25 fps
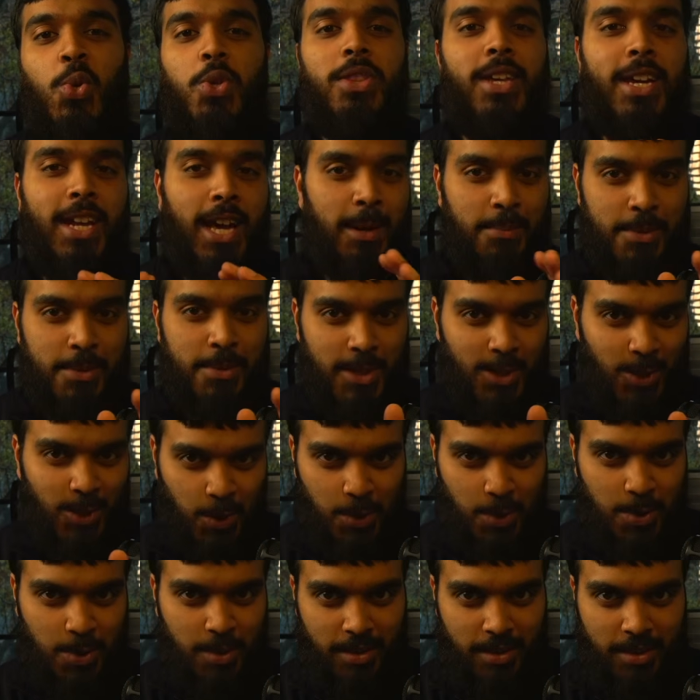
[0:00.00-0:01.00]
apps are
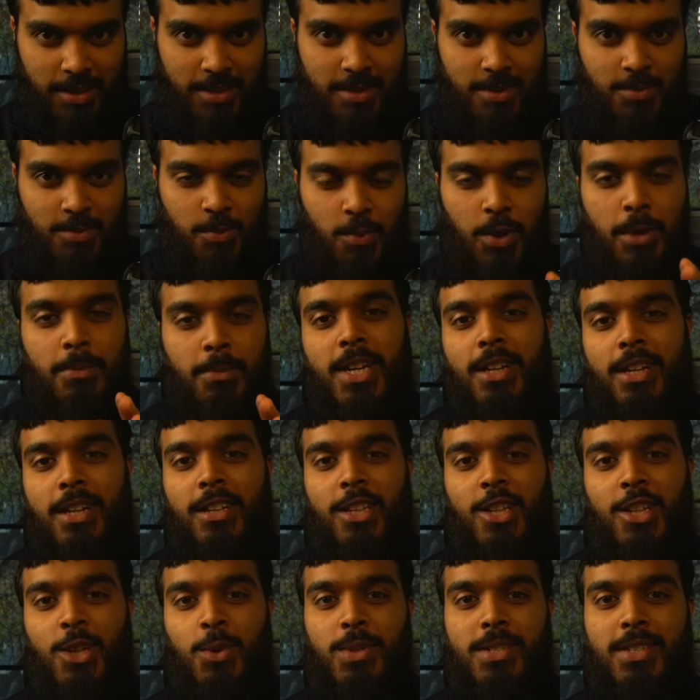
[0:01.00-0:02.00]
useless. What I'm telling
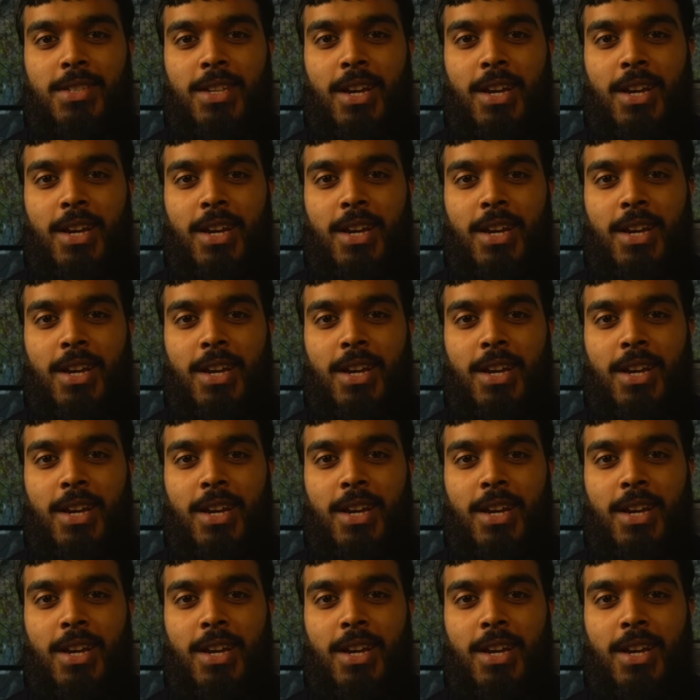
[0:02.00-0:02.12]
you is that